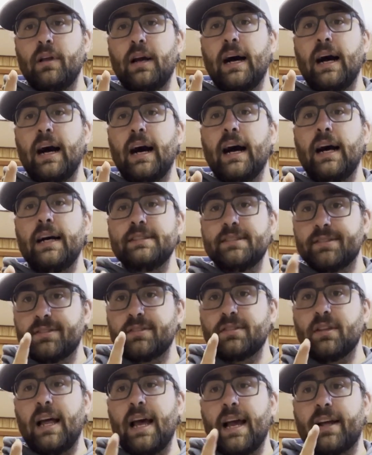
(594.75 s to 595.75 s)
on
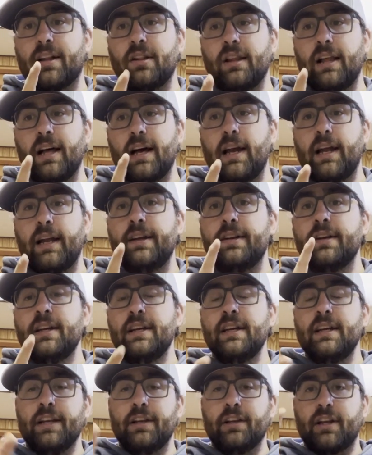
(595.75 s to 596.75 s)
slack line.
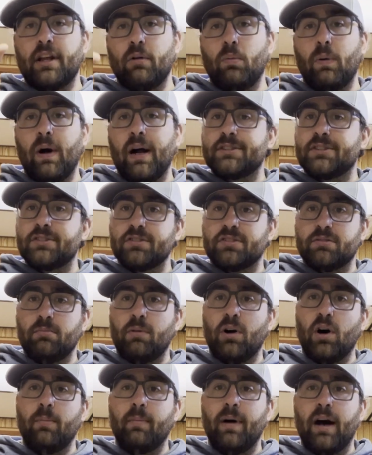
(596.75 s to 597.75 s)
And you can watch the
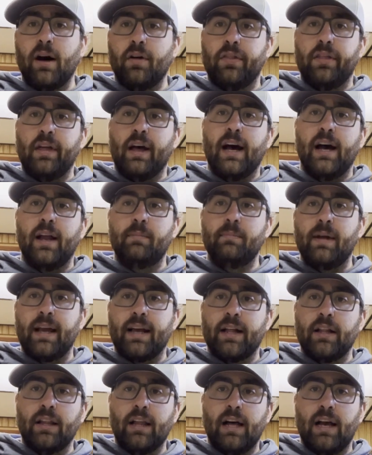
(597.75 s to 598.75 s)
smallmouth on
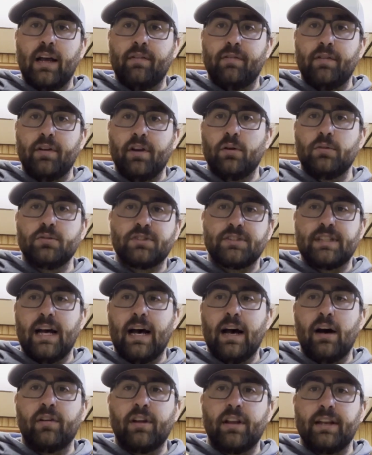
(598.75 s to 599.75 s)
Mega Live nose down,